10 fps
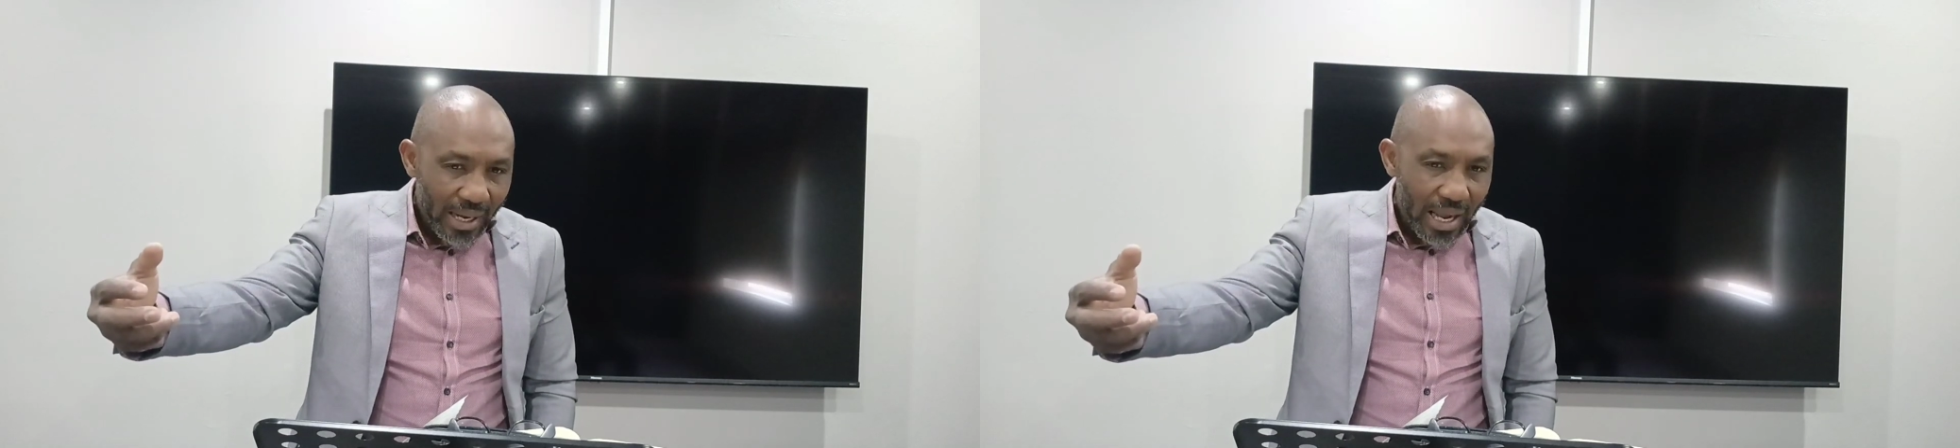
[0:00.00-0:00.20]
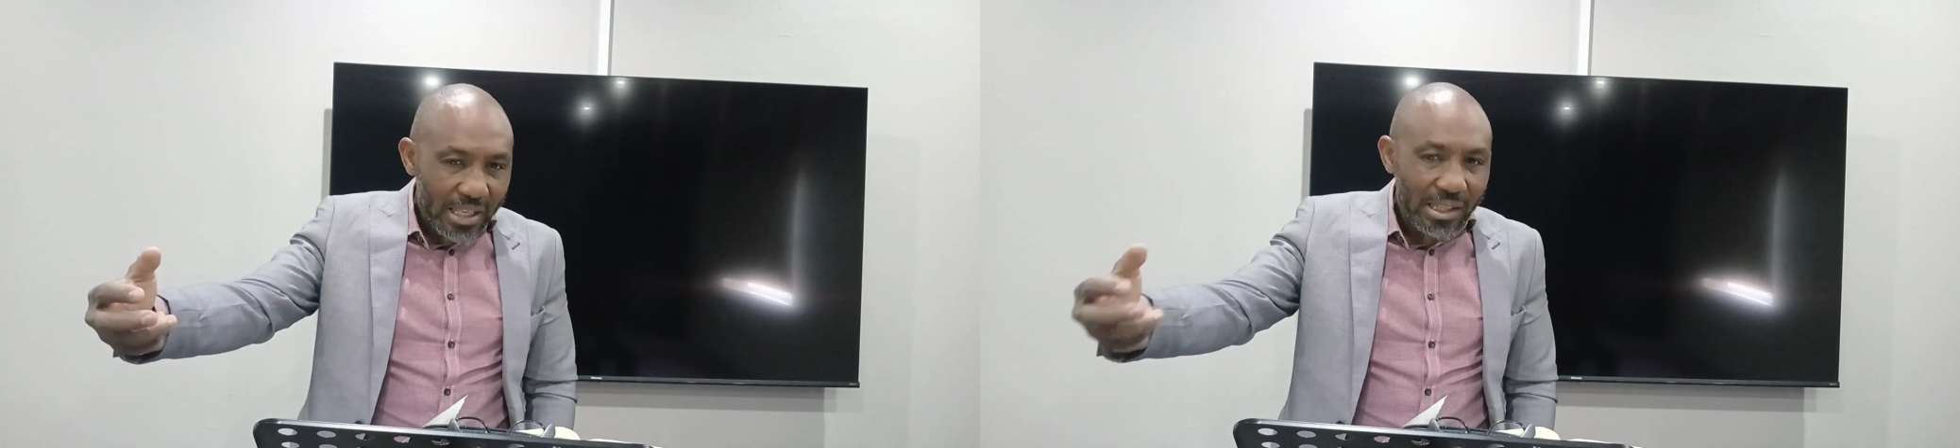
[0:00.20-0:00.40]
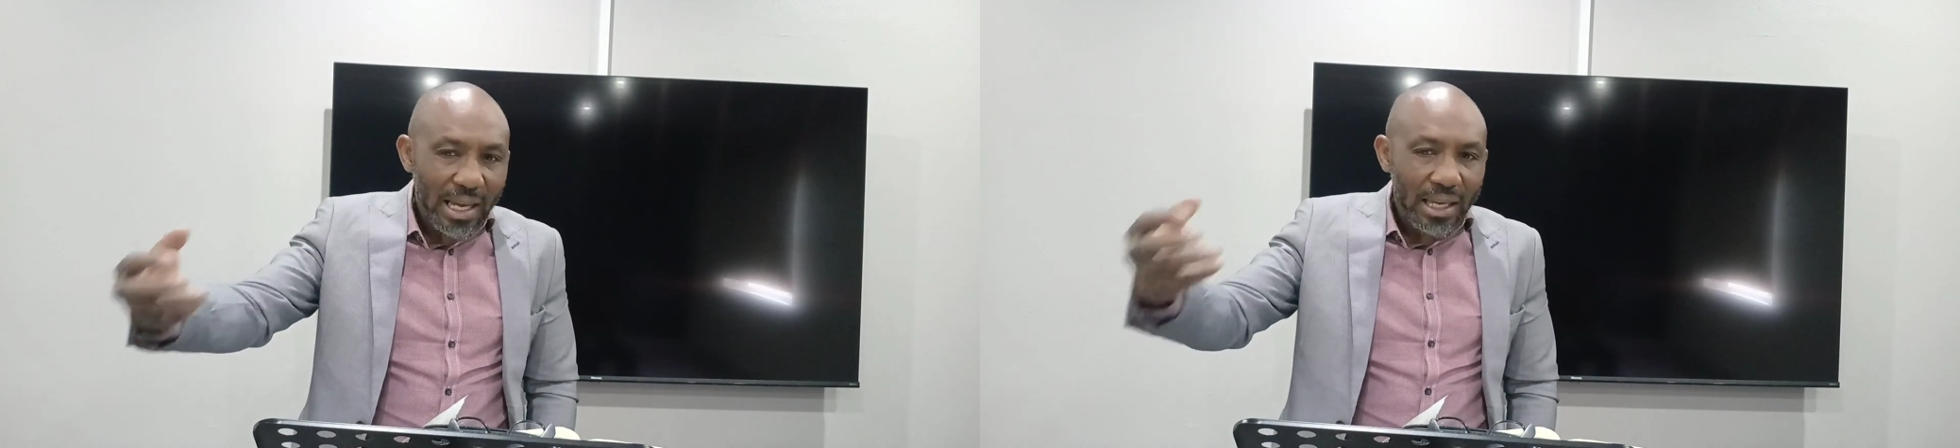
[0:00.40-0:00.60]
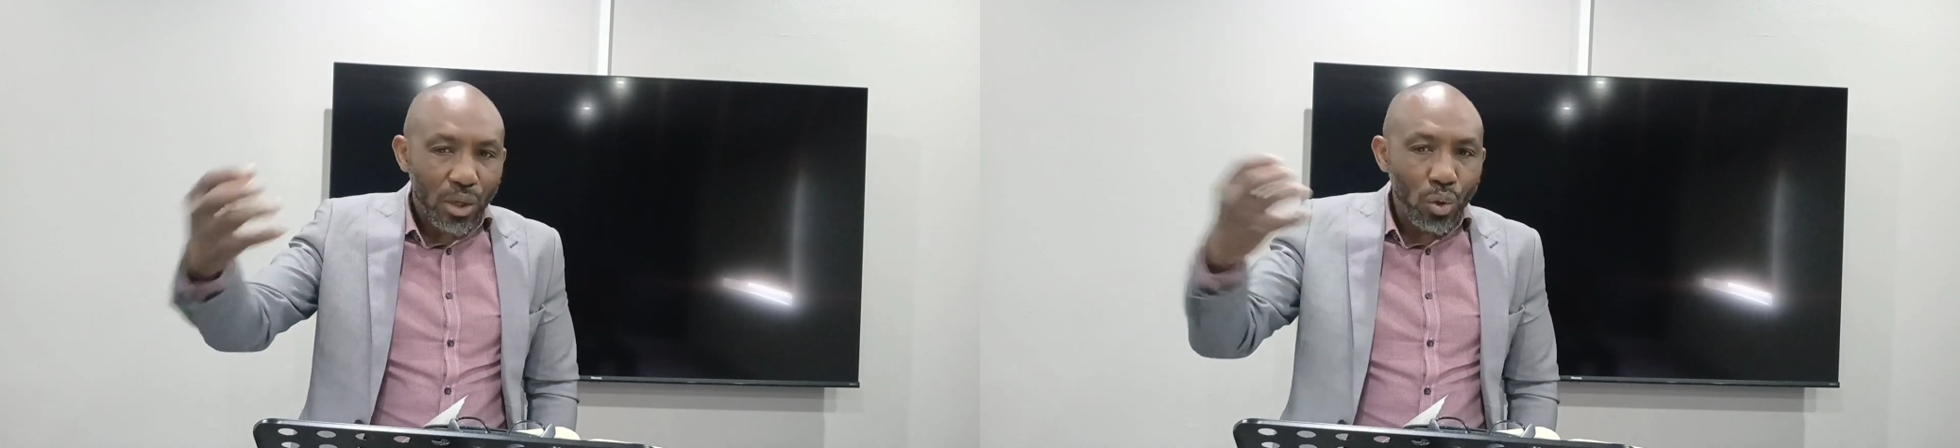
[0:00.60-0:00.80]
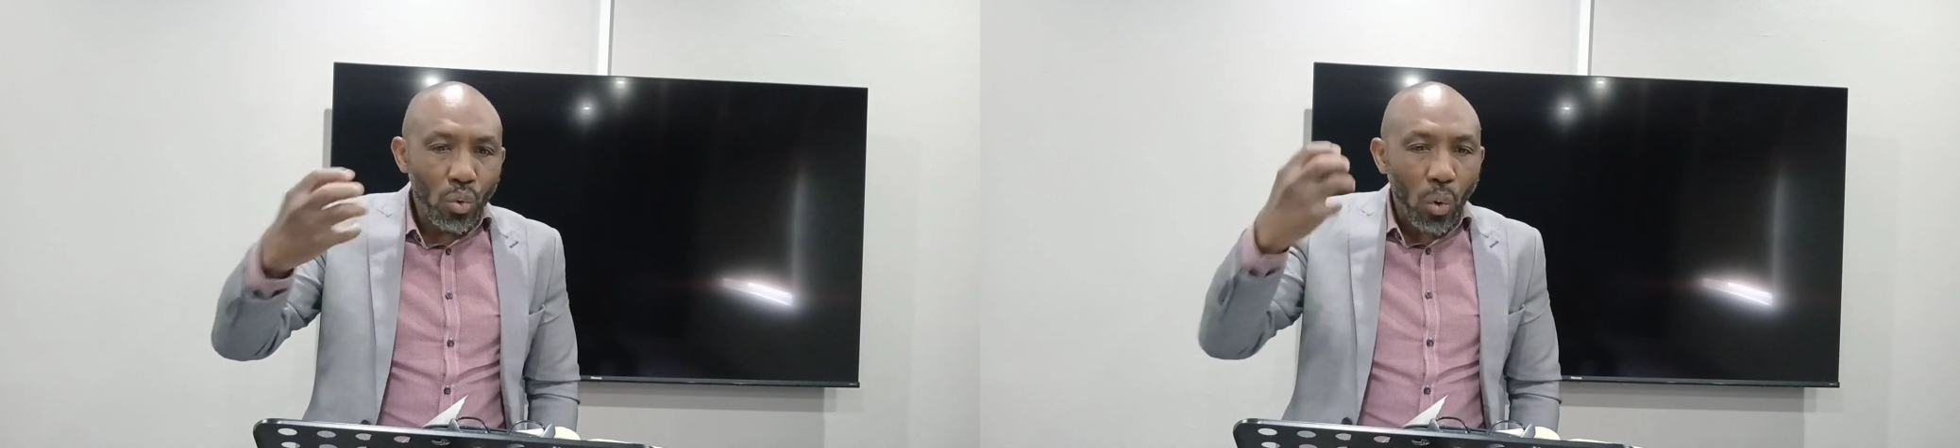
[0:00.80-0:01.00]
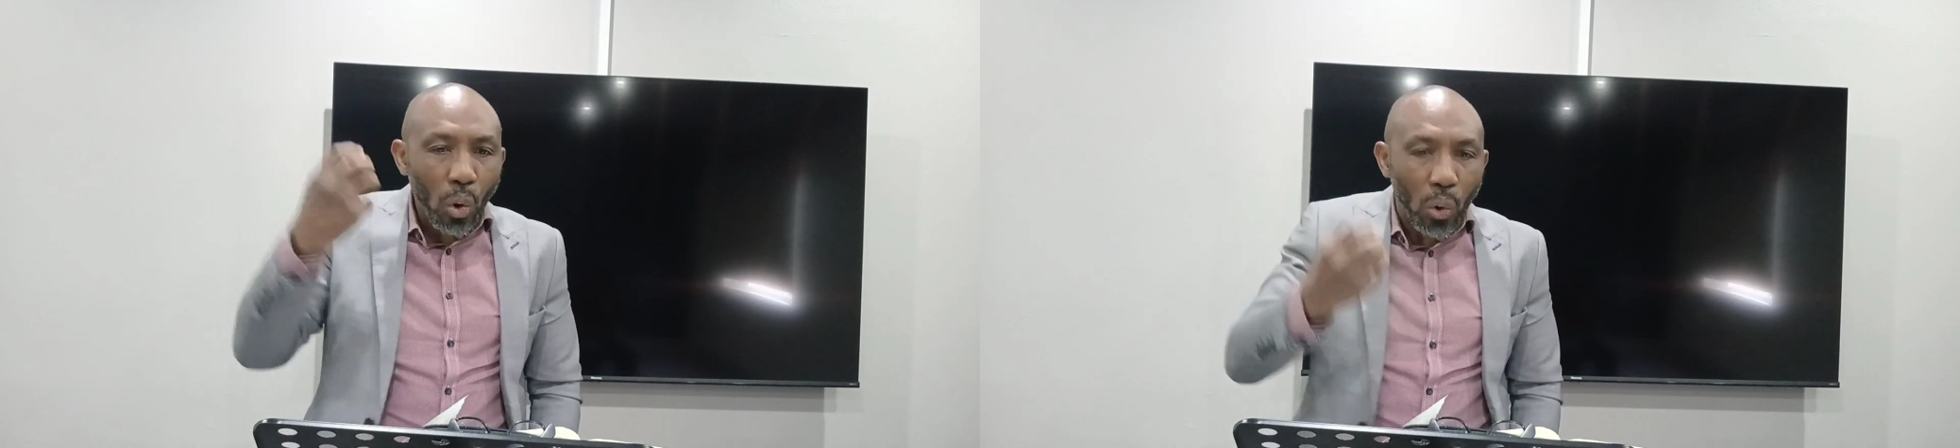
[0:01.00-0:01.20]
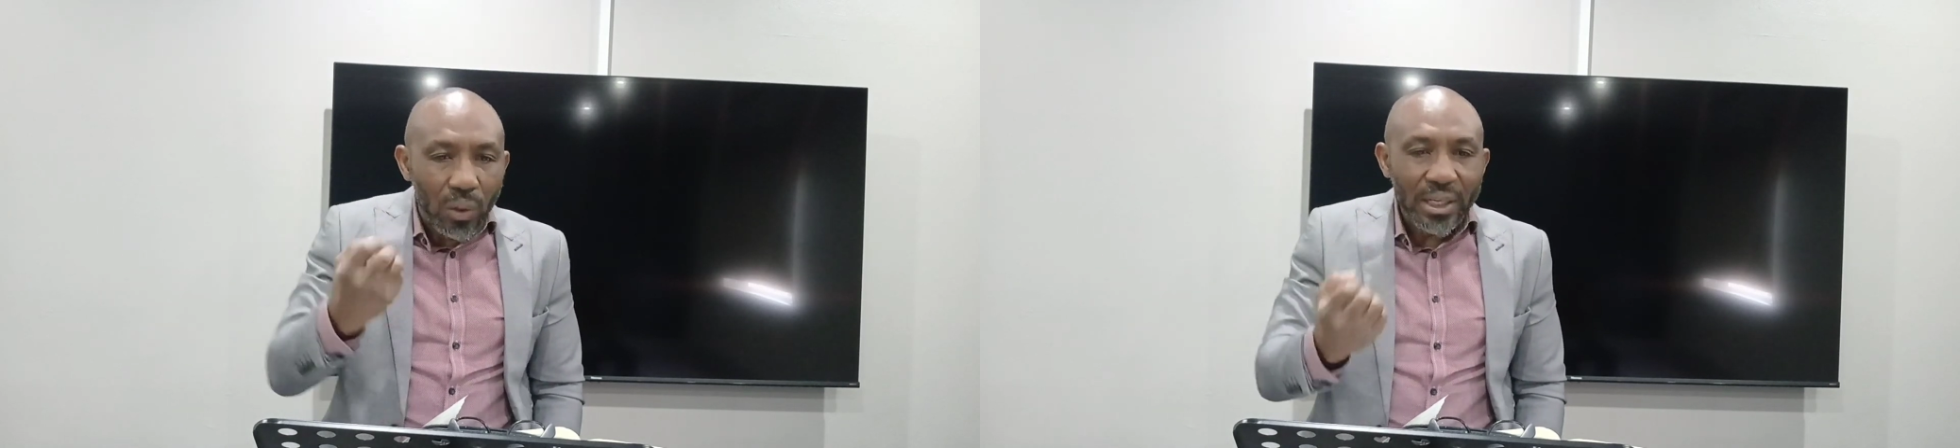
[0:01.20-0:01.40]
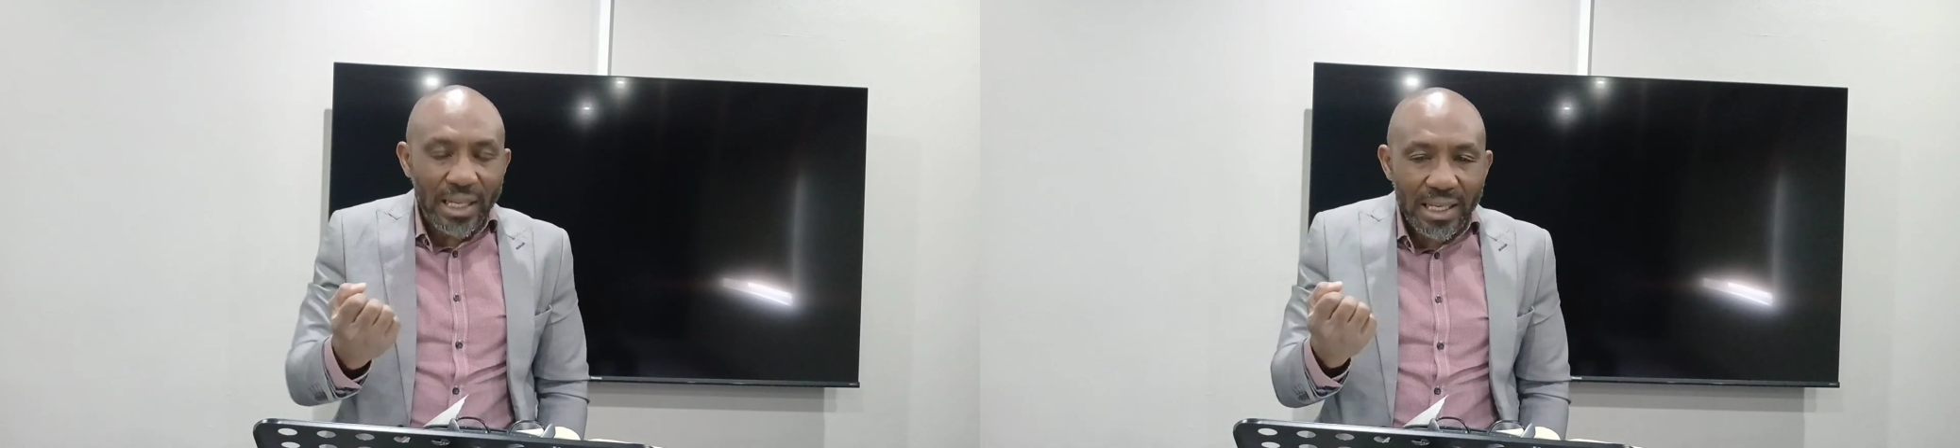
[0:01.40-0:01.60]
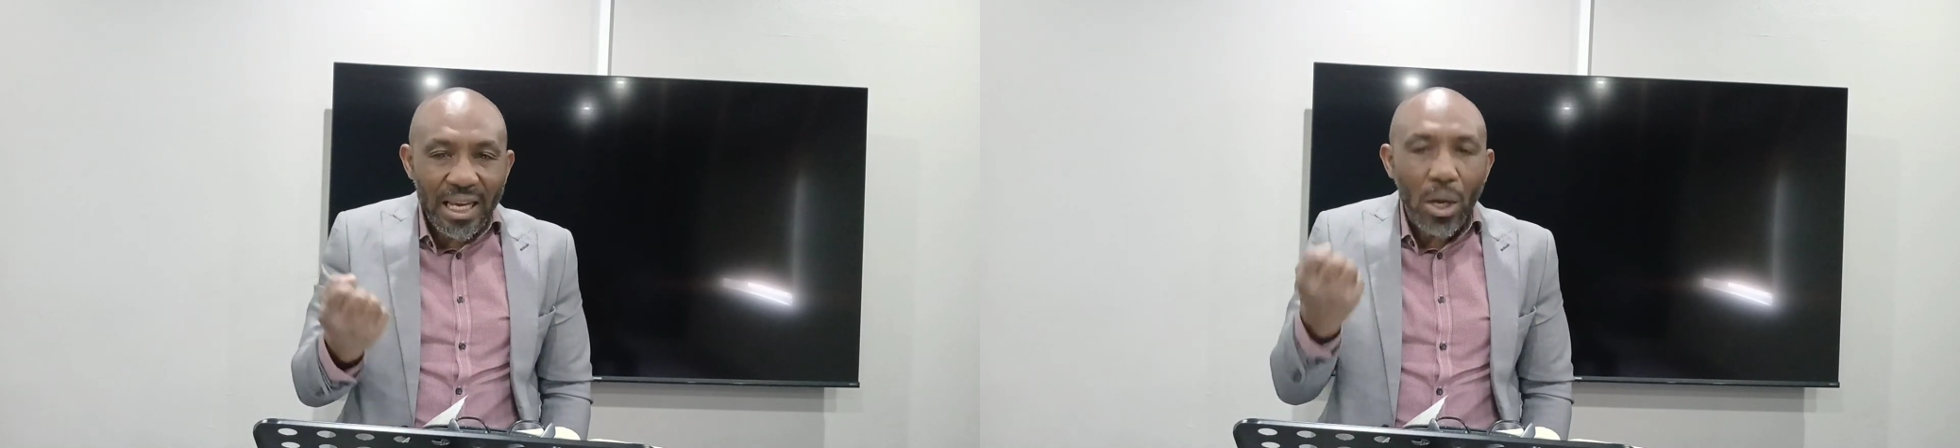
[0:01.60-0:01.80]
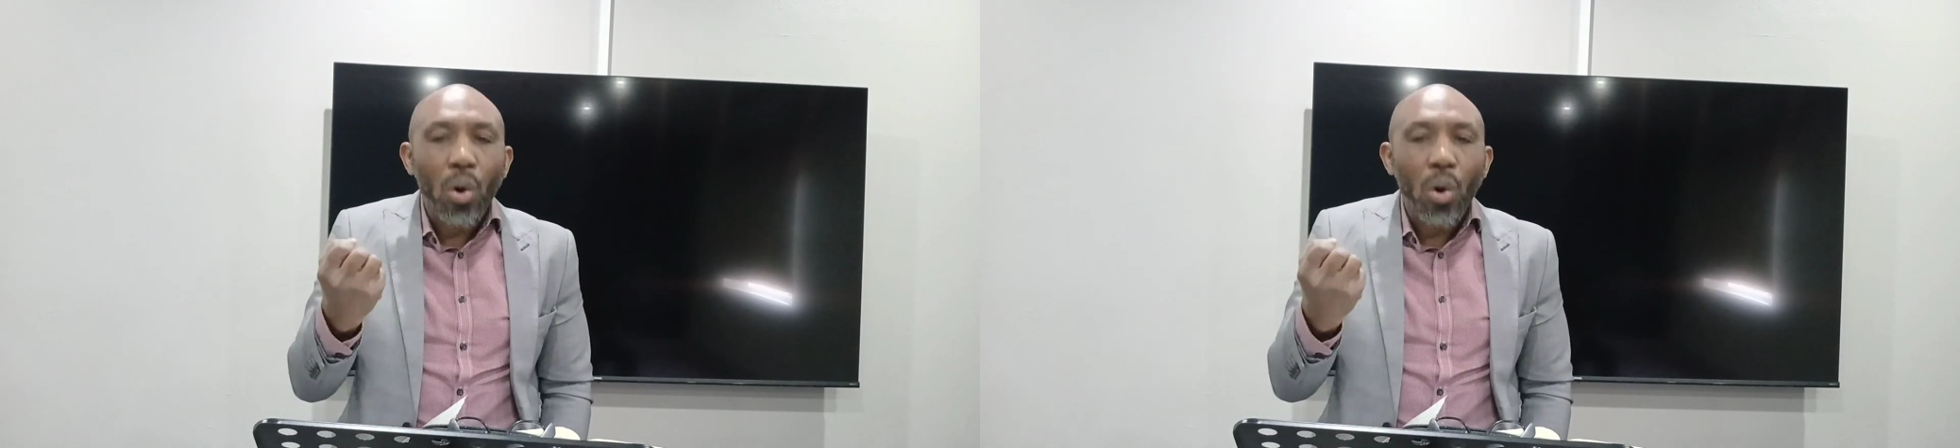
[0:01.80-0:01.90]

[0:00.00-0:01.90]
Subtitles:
it's like you holding a